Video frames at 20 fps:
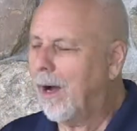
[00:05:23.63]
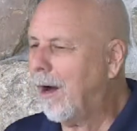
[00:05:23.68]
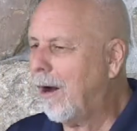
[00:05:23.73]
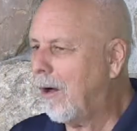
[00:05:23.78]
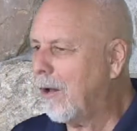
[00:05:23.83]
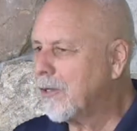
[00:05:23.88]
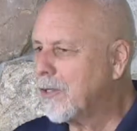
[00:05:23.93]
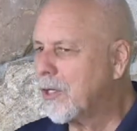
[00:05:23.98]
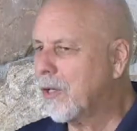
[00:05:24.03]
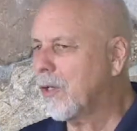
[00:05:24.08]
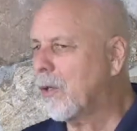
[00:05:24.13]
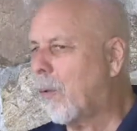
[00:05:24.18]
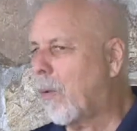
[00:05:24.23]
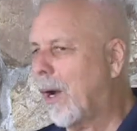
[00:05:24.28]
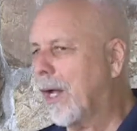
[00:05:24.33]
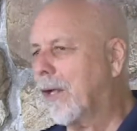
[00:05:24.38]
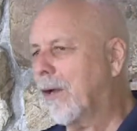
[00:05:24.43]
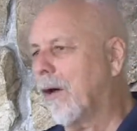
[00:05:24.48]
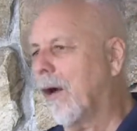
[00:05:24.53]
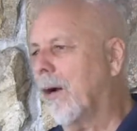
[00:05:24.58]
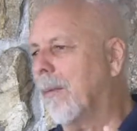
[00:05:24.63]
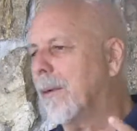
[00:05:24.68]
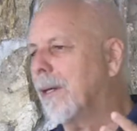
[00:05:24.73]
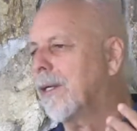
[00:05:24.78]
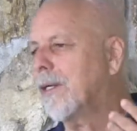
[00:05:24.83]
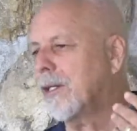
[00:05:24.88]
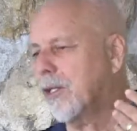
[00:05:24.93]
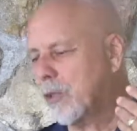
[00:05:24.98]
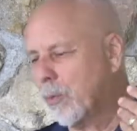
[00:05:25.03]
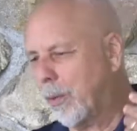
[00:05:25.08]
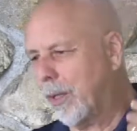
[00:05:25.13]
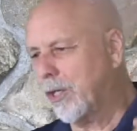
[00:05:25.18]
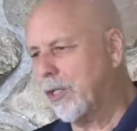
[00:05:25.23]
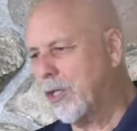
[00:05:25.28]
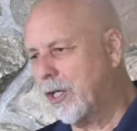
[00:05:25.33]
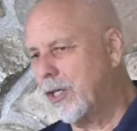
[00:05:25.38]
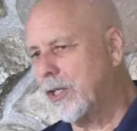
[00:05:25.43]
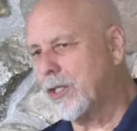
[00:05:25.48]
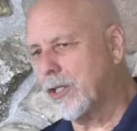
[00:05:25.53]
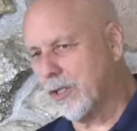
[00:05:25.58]
Also, the white garment is what
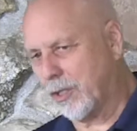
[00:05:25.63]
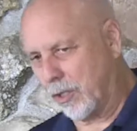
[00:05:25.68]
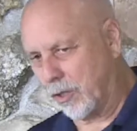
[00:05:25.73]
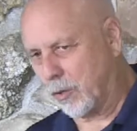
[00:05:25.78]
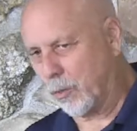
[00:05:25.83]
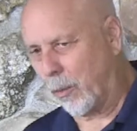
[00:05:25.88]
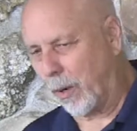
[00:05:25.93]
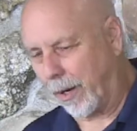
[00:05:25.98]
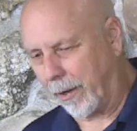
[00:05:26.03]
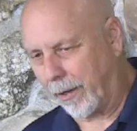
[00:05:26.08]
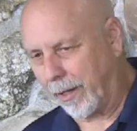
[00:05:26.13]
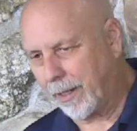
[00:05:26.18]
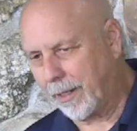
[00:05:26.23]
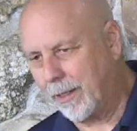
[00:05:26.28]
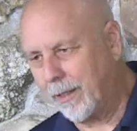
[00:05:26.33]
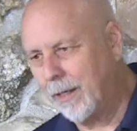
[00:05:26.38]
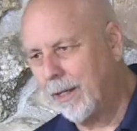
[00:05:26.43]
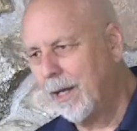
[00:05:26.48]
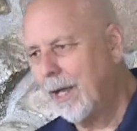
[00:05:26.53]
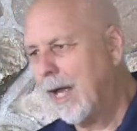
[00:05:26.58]
Jesus is wearing